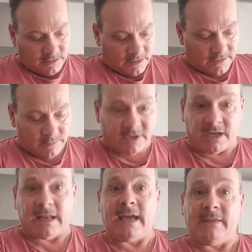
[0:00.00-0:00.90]
And then we're
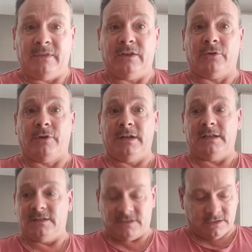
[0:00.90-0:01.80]
going to add the
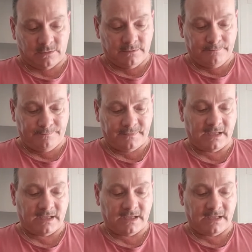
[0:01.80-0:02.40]
ingredients to them,